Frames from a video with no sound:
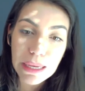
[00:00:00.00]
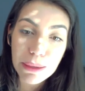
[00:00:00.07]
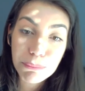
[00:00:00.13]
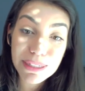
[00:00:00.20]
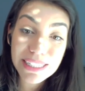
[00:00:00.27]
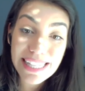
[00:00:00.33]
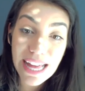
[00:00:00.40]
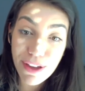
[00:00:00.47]

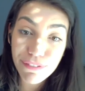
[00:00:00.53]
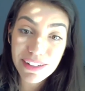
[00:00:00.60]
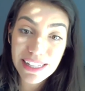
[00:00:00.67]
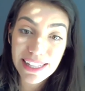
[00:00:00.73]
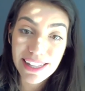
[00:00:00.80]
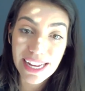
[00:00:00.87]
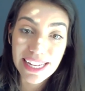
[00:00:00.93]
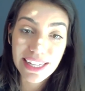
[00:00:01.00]
But definitely,
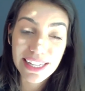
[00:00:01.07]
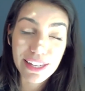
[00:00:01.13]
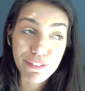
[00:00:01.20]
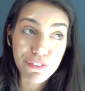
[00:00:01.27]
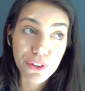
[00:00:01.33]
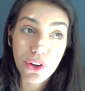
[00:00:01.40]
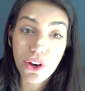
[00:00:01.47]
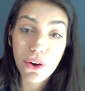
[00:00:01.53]
like if
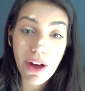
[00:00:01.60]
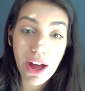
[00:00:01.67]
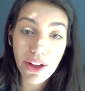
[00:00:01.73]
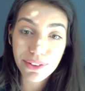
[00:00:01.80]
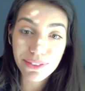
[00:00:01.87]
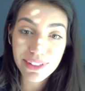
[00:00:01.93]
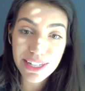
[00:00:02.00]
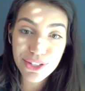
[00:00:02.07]
you go out
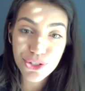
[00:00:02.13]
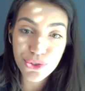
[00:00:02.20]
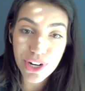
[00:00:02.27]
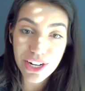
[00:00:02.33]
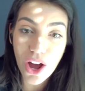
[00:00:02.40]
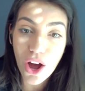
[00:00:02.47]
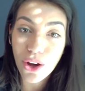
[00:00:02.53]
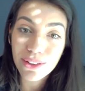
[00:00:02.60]
on the
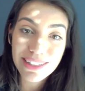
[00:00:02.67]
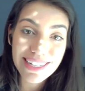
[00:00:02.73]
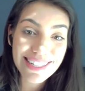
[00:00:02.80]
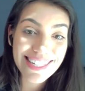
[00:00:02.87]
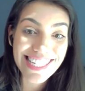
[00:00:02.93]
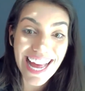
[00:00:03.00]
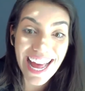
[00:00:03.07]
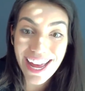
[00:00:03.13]
street, all the
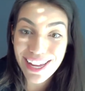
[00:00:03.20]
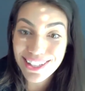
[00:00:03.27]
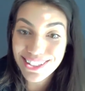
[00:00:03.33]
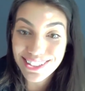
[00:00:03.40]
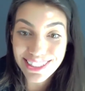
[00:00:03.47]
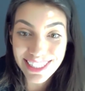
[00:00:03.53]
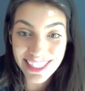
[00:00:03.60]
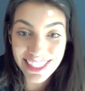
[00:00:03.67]
signs
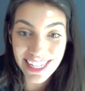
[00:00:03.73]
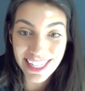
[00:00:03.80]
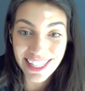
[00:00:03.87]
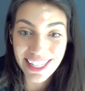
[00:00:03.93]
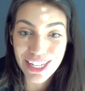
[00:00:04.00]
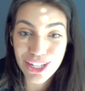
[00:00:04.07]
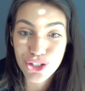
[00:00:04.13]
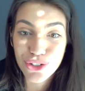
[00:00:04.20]
are in
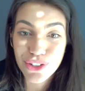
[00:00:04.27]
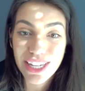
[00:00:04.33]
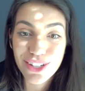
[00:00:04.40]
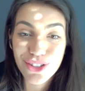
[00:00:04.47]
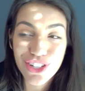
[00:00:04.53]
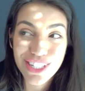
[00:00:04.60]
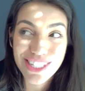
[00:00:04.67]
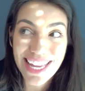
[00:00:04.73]
English. You can
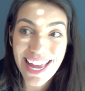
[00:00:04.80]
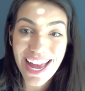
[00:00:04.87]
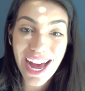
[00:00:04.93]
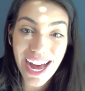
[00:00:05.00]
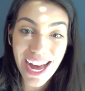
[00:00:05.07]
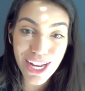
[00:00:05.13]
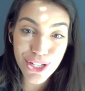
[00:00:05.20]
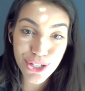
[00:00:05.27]
just say
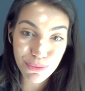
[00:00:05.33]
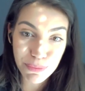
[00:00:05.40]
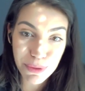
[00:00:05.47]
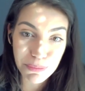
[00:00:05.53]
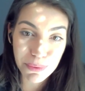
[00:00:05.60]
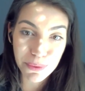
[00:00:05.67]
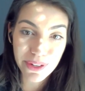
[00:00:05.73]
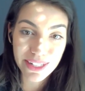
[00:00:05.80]
hi to
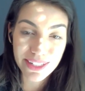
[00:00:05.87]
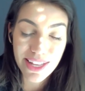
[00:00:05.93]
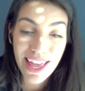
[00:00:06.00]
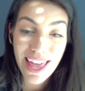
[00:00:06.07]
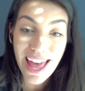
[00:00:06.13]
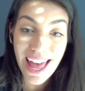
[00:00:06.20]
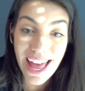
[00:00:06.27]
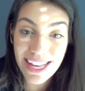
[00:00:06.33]
people and
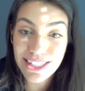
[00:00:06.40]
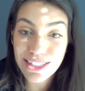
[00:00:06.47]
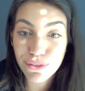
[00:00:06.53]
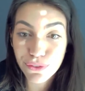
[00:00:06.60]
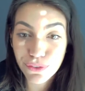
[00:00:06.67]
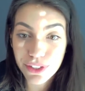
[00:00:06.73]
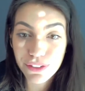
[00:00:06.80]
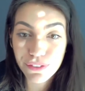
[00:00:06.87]
ask
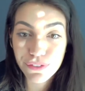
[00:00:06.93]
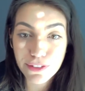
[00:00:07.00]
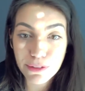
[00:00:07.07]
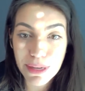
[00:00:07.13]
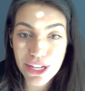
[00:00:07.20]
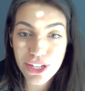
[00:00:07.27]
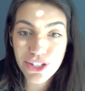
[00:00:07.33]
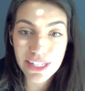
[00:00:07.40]
for
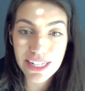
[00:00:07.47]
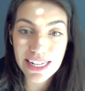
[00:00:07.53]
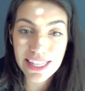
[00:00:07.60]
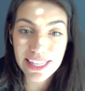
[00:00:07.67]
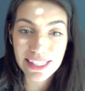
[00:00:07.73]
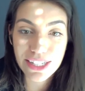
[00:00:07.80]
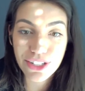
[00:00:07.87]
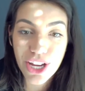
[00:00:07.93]
information in
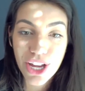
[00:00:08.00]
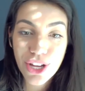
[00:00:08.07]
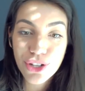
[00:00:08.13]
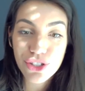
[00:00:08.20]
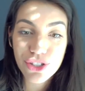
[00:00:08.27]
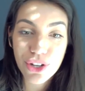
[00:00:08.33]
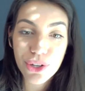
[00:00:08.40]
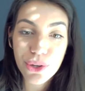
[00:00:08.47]
English.
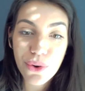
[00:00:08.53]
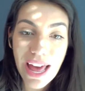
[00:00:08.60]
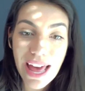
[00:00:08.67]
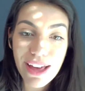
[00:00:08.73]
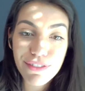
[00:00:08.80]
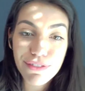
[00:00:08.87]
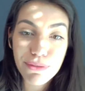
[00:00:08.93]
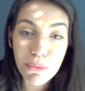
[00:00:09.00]
So you
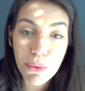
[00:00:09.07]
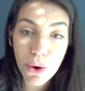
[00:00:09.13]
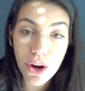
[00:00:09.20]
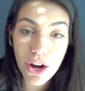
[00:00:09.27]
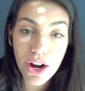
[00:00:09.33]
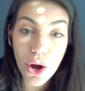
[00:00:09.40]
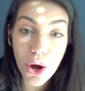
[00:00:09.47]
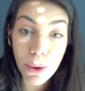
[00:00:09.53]
have
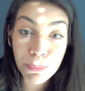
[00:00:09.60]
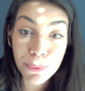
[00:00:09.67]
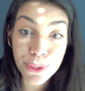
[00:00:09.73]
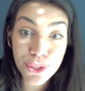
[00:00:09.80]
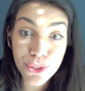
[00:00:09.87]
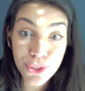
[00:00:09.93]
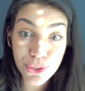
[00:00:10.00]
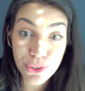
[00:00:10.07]
more
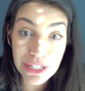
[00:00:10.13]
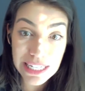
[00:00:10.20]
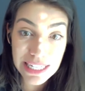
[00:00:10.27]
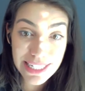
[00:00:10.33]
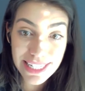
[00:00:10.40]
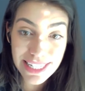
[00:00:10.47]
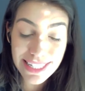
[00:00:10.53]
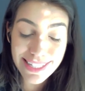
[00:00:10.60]

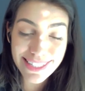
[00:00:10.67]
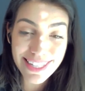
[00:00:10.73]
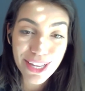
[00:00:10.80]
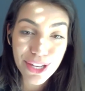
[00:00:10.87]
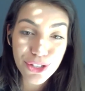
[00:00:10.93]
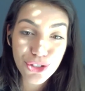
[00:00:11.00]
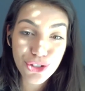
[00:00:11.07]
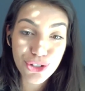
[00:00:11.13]
opportunities
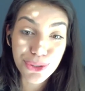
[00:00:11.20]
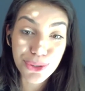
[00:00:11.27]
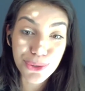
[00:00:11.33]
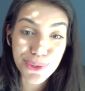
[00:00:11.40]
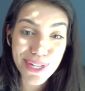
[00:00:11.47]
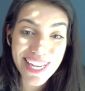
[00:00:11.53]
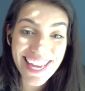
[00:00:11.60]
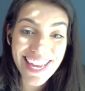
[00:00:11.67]
to
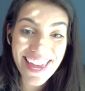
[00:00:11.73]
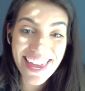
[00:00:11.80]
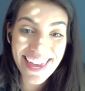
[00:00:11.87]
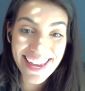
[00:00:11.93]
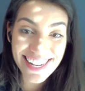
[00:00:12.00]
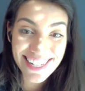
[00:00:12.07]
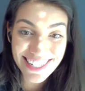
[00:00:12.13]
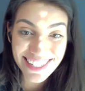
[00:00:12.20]

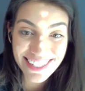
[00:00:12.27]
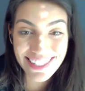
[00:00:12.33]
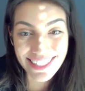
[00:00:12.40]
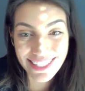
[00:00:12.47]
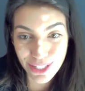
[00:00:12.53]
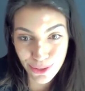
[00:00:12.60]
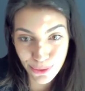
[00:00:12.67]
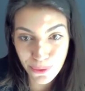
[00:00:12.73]
create the
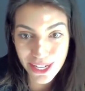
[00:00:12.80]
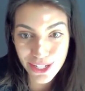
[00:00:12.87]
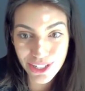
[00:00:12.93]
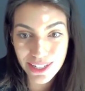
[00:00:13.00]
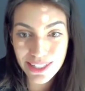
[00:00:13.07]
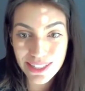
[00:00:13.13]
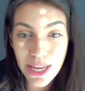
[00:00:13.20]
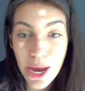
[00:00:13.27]

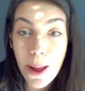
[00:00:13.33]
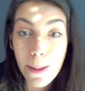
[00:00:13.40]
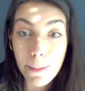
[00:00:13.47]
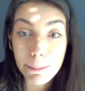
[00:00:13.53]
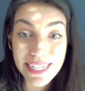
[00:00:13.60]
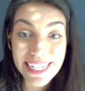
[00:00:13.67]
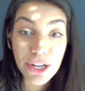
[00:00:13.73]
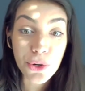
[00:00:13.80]
situations.
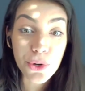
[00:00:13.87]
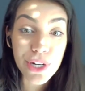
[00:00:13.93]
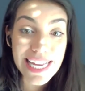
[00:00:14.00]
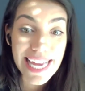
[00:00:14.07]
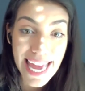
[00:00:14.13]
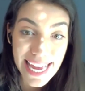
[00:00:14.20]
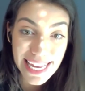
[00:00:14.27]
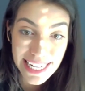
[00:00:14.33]
But
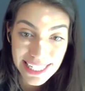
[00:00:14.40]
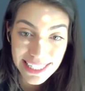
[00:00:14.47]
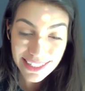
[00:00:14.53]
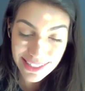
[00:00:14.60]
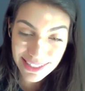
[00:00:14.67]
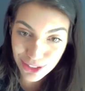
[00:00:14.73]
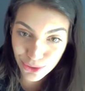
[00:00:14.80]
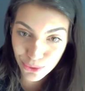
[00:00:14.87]
creating the
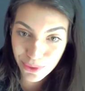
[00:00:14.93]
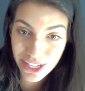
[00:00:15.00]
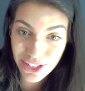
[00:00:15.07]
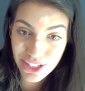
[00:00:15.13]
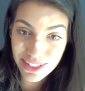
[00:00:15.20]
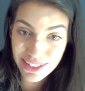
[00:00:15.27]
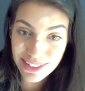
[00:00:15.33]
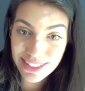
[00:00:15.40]

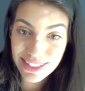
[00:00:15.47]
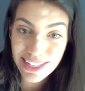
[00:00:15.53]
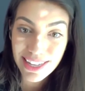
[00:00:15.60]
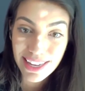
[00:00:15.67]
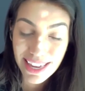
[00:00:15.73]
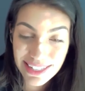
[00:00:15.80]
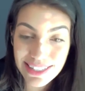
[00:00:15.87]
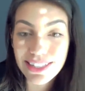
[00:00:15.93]
situations,
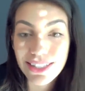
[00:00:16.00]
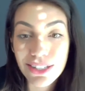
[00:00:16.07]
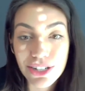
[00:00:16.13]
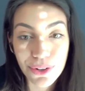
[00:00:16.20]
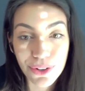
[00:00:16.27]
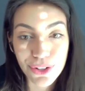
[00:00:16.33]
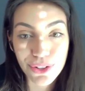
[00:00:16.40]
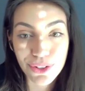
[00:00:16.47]
it's
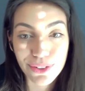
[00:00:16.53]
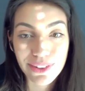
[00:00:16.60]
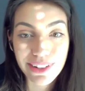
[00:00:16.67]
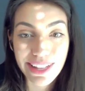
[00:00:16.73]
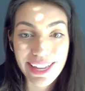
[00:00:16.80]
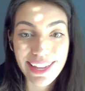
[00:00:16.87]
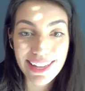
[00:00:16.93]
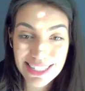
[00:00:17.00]
still on you.
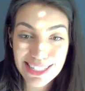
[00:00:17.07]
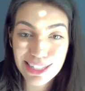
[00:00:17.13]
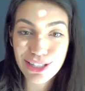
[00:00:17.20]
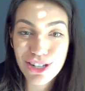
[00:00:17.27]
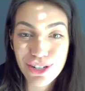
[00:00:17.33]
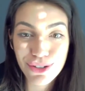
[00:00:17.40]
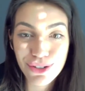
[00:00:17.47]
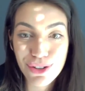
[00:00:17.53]
Like it's
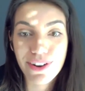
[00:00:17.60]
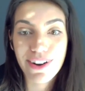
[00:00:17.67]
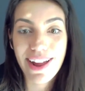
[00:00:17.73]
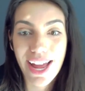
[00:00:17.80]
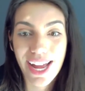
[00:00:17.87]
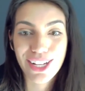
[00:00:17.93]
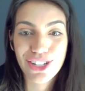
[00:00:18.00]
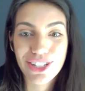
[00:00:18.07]
still your
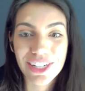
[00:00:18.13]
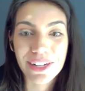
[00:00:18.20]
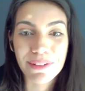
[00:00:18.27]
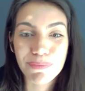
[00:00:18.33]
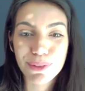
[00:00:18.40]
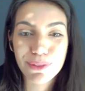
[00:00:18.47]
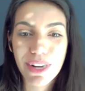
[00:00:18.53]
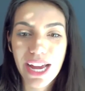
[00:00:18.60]
action,
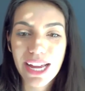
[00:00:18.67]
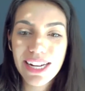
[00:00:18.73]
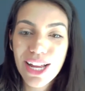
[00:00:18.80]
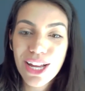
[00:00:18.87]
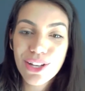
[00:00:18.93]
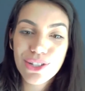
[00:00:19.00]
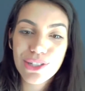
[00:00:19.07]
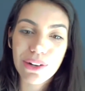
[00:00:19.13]
right?
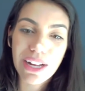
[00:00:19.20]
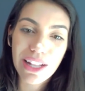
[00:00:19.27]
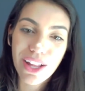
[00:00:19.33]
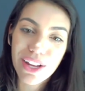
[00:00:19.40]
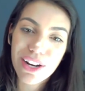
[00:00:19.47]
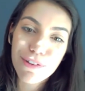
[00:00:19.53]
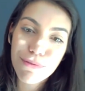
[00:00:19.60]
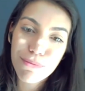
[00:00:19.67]
So a
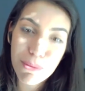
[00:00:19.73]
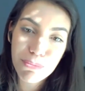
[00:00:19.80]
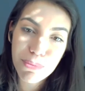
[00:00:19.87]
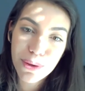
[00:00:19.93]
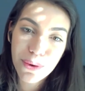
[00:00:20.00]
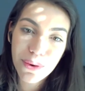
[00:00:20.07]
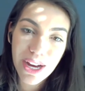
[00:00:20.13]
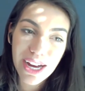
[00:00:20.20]
lot of
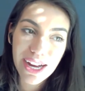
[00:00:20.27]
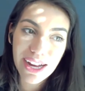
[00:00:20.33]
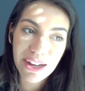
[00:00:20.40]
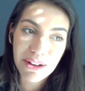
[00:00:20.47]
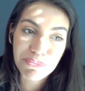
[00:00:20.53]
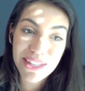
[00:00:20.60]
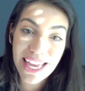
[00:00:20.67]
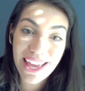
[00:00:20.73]
people,
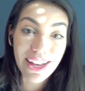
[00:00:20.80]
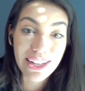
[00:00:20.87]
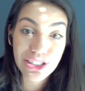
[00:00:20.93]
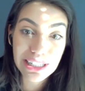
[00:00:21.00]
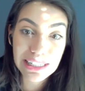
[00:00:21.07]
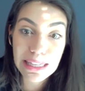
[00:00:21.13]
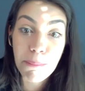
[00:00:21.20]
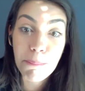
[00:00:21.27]
they
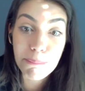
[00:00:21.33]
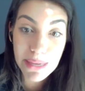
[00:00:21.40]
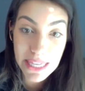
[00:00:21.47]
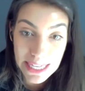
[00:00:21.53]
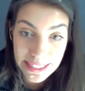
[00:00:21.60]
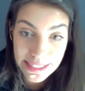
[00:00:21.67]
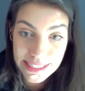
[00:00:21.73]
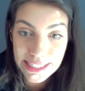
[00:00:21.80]
actually
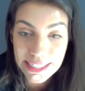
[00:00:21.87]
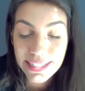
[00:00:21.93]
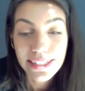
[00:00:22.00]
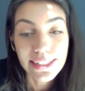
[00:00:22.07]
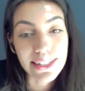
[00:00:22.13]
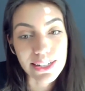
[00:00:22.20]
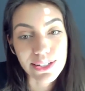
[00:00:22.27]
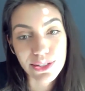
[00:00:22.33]
miss
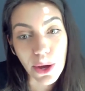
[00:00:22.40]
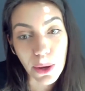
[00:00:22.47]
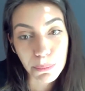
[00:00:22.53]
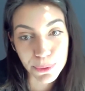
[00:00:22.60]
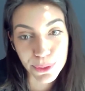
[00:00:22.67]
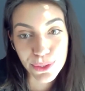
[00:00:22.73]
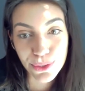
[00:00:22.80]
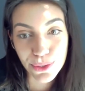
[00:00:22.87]
this
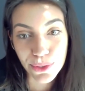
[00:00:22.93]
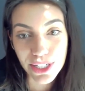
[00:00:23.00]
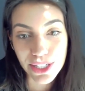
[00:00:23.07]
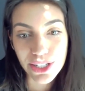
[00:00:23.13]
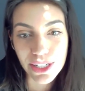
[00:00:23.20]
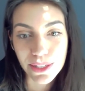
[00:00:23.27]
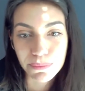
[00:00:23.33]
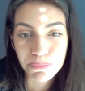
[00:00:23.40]

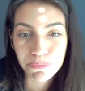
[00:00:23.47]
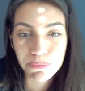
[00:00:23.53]
opportunity.